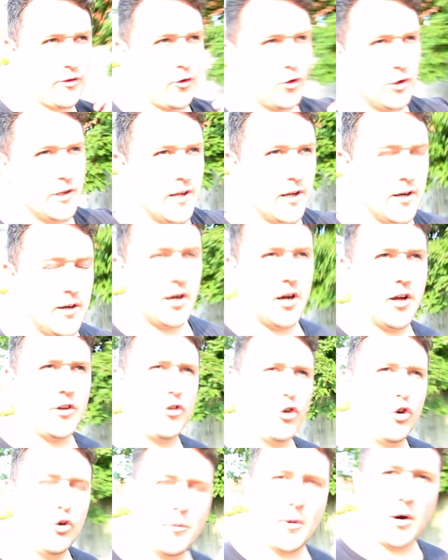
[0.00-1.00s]
I've already done a
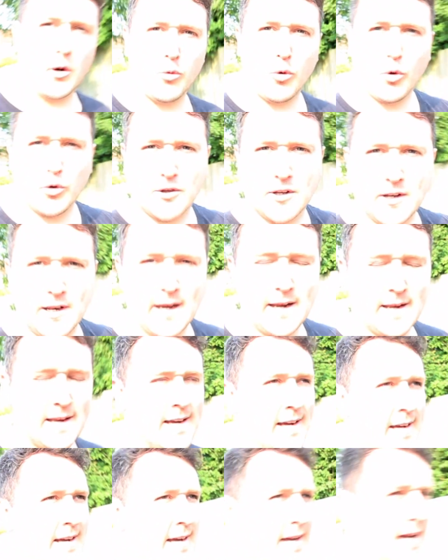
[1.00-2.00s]
2 mile walk today,
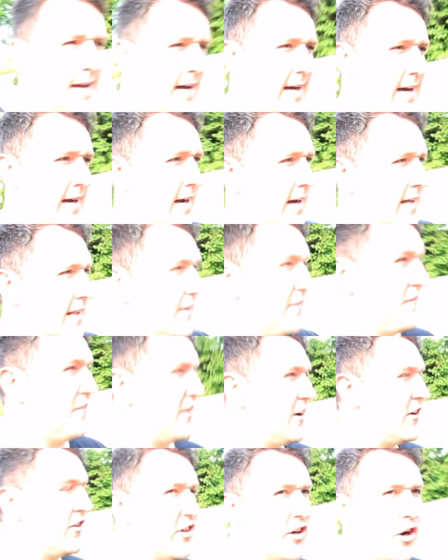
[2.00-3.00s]
and then
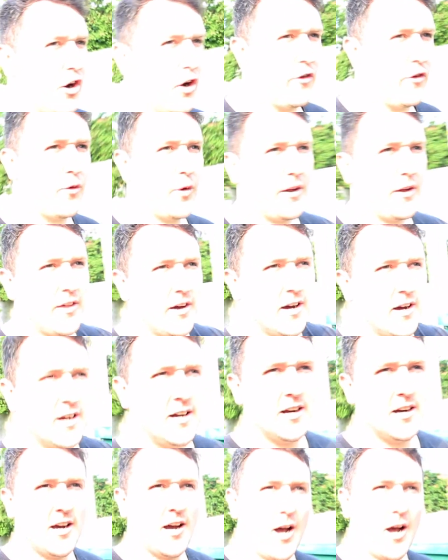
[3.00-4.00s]
finishing off with a
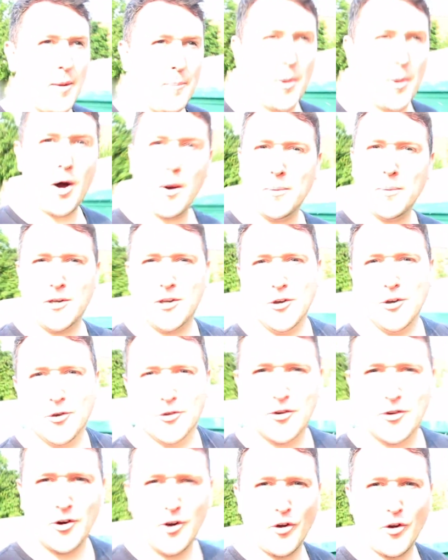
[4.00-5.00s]
barbecue,
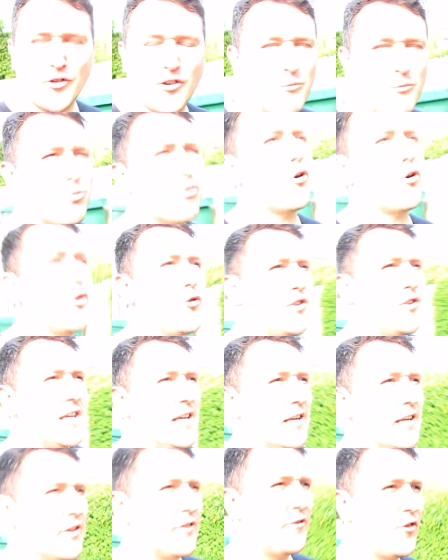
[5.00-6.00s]
so lots of
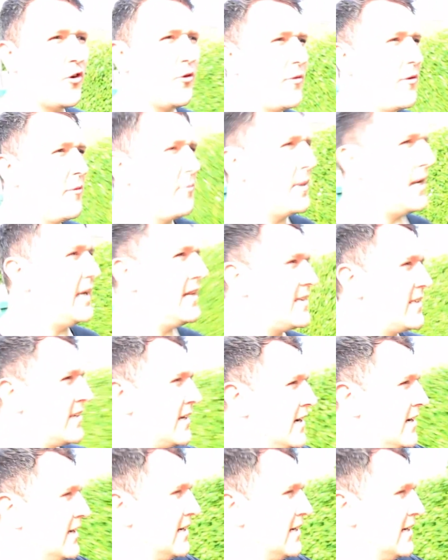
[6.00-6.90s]
protein in the form of meat